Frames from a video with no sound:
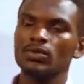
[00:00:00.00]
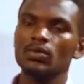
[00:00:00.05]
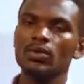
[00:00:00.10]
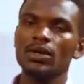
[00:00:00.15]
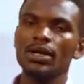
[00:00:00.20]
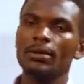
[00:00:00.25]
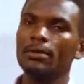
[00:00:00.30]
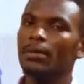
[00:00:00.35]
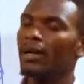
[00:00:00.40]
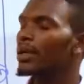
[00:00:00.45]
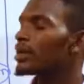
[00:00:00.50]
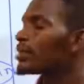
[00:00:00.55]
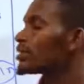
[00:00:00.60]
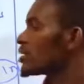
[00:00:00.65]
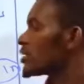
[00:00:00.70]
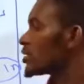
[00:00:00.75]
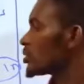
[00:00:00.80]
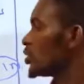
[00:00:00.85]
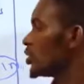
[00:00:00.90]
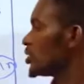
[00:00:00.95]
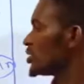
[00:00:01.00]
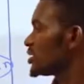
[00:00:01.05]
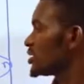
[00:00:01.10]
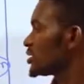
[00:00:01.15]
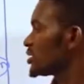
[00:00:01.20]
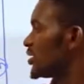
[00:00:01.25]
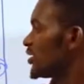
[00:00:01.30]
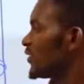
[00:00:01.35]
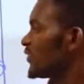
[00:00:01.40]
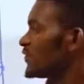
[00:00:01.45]
whereby they got
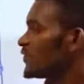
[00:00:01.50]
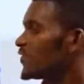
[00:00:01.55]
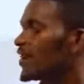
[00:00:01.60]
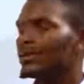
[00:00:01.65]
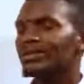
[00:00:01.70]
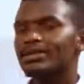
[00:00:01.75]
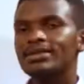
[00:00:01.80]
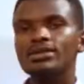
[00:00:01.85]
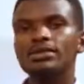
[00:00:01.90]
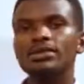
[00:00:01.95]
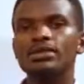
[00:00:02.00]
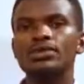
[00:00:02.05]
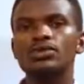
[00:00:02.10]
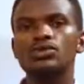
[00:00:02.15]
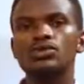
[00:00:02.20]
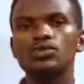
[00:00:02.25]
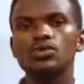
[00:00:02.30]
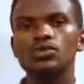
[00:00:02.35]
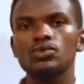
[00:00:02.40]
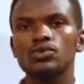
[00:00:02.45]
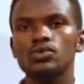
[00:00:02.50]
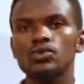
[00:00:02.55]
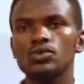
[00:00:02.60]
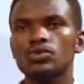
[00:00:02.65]
vaccine to